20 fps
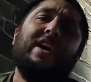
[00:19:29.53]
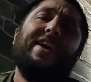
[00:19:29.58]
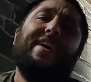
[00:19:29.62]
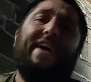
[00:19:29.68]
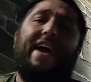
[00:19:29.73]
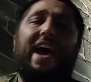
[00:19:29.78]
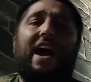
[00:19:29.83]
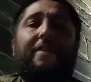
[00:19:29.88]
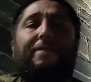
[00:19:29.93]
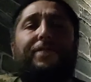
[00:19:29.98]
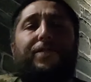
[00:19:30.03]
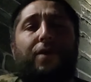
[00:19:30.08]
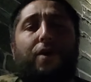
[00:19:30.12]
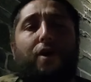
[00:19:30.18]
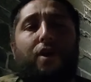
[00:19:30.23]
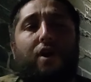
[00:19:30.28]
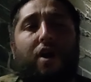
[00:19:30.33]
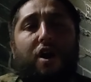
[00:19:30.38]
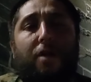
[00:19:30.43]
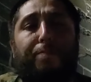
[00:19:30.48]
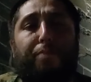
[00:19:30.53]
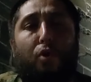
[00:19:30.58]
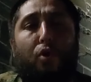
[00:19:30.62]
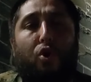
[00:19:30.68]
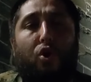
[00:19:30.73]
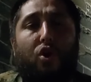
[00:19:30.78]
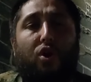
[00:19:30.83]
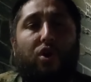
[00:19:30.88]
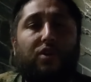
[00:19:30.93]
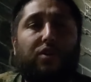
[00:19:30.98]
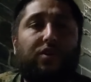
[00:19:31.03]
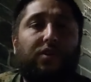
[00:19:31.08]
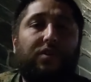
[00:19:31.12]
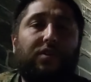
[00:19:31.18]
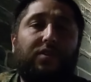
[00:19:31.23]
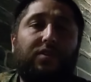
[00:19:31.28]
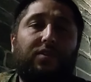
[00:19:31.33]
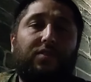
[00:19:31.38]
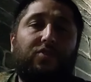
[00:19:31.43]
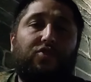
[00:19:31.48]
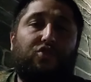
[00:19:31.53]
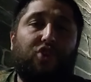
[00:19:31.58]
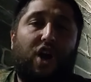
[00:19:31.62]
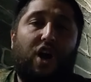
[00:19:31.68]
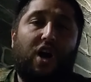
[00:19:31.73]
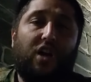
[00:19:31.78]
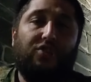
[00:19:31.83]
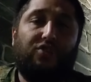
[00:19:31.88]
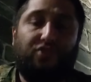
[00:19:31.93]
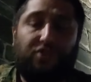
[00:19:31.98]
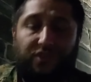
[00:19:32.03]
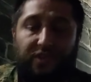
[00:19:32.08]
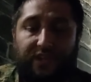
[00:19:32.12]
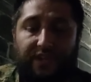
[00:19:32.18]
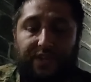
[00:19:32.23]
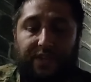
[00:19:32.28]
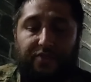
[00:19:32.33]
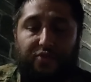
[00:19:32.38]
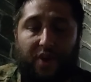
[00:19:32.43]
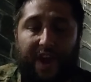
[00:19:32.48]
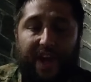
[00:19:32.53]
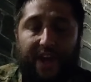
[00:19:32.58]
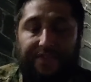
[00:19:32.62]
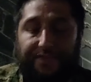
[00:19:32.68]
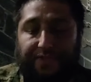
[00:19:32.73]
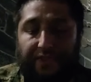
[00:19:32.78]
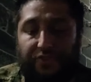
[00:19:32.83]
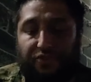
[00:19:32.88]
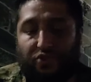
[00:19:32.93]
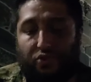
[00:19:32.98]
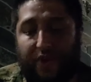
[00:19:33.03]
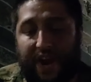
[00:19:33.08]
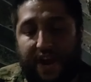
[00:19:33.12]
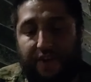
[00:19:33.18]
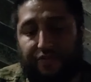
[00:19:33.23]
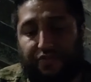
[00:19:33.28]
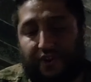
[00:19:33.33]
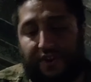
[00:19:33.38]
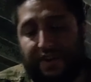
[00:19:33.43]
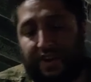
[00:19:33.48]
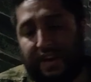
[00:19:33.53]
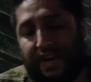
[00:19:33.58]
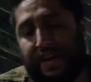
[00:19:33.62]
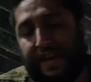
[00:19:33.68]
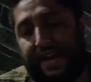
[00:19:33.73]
After our poor judge in the dread situation